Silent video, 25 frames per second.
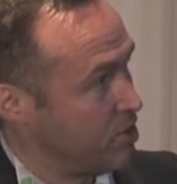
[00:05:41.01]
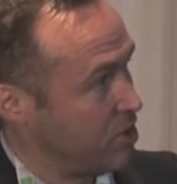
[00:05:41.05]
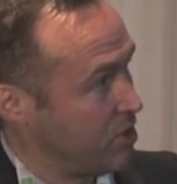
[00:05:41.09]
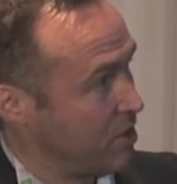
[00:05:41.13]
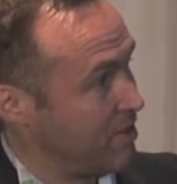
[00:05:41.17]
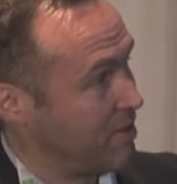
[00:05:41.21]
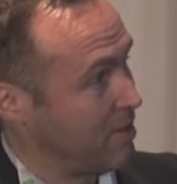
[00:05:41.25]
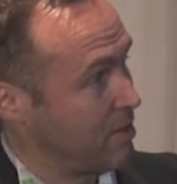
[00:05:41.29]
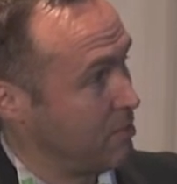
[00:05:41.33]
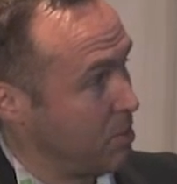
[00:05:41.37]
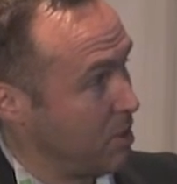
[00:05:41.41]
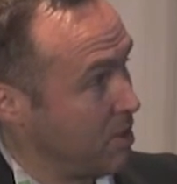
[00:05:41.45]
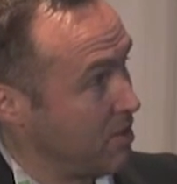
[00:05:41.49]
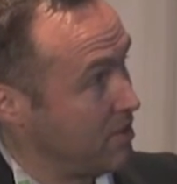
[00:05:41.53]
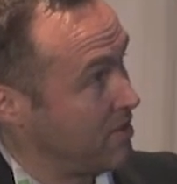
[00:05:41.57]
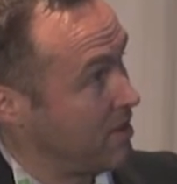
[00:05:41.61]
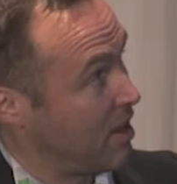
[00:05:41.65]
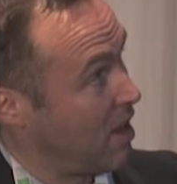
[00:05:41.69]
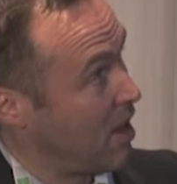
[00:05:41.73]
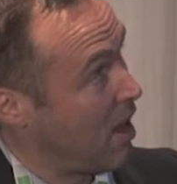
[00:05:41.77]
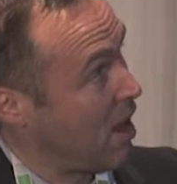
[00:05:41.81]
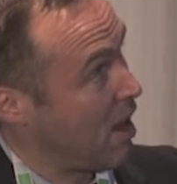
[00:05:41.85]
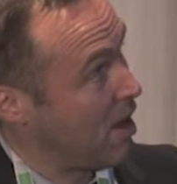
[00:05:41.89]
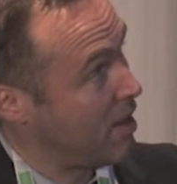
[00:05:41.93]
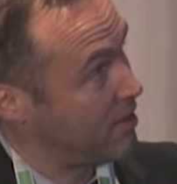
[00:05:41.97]
GCB
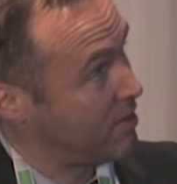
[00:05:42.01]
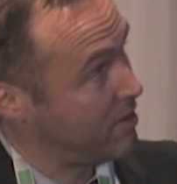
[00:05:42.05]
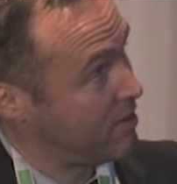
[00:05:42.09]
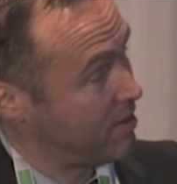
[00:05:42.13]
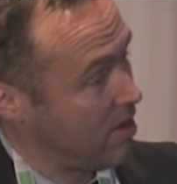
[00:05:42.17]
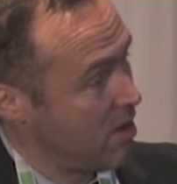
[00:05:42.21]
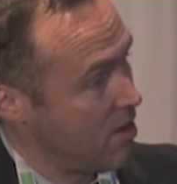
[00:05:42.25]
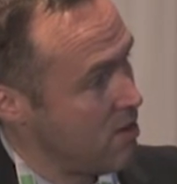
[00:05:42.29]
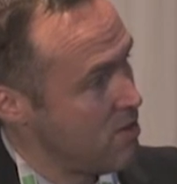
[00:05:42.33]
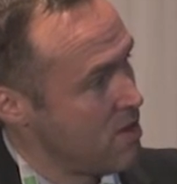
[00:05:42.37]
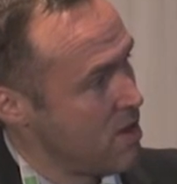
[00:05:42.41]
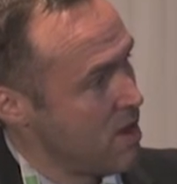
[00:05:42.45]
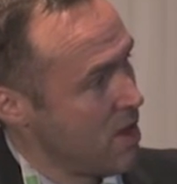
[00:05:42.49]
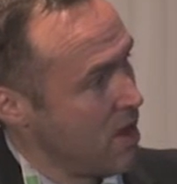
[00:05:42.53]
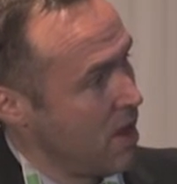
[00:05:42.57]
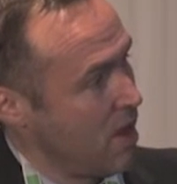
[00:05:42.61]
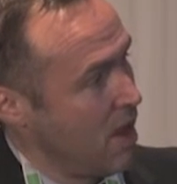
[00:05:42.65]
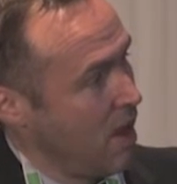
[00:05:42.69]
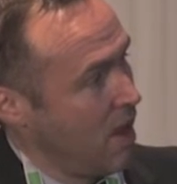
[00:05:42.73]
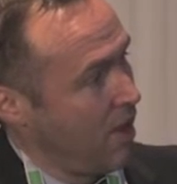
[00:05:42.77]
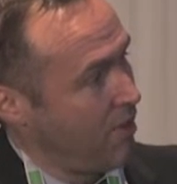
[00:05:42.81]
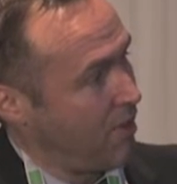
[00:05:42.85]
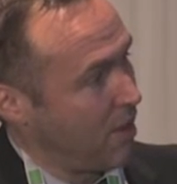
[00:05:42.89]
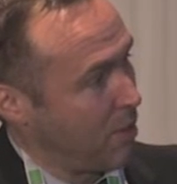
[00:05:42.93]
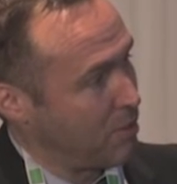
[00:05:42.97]
cell lines. So
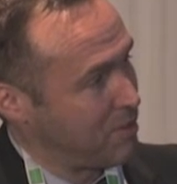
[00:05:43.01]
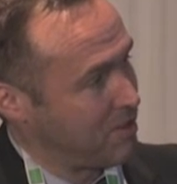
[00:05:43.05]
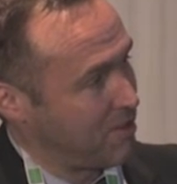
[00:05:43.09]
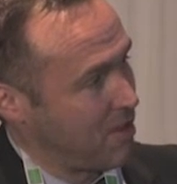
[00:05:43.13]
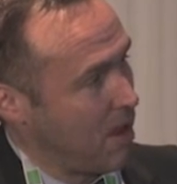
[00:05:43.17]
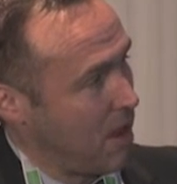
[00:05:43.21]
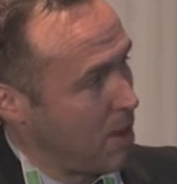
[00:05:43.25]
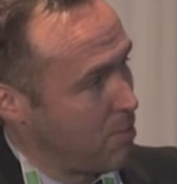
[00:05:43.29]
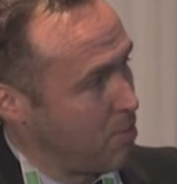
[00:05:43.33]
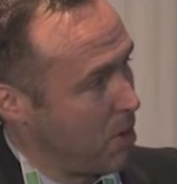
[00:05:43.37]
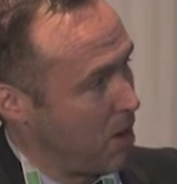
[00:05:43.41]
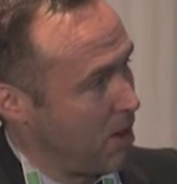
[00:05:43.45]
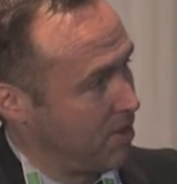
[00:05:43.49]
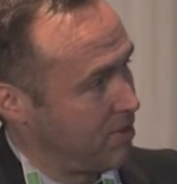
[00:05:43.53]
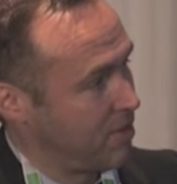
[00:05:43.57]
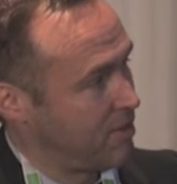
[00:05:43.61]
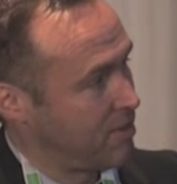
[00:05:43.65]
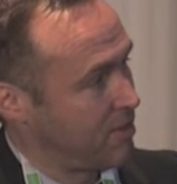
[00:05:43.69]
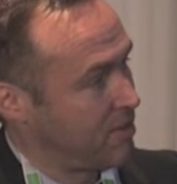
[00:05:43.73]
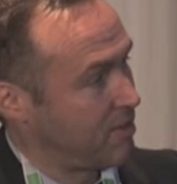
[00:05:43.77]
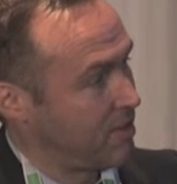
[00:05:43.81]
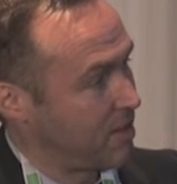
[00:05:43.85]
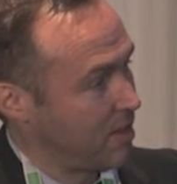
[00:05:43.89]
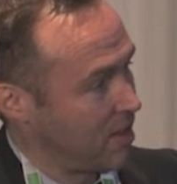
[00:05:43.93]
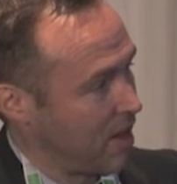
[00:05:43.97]
that was the
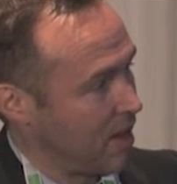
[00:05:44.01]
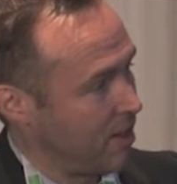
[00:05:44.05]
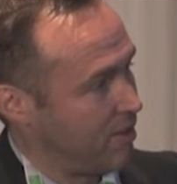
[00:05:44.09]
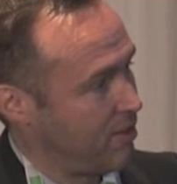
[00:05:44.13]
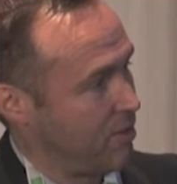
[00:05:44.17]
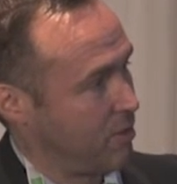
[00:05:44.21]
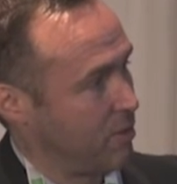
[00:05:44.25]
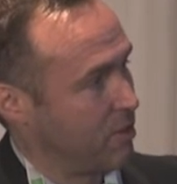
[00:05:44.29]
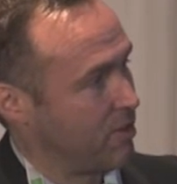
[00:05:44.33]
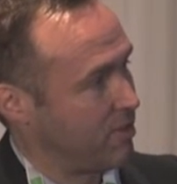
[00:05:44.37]
hypothesis that led to